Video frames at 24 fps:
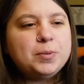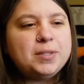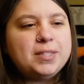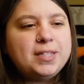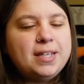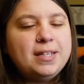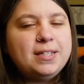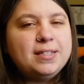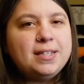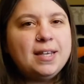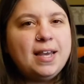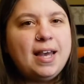
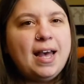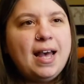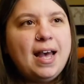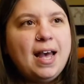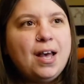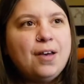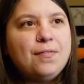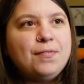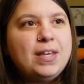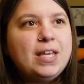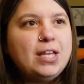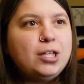seem to
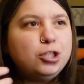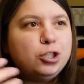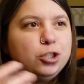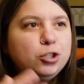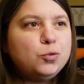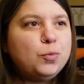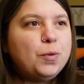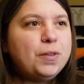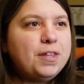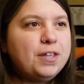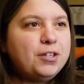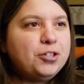have
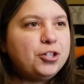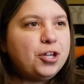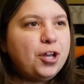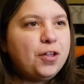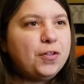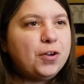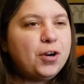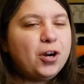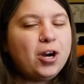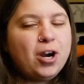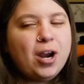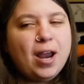issues with each
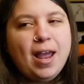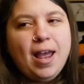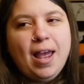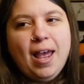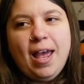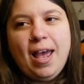other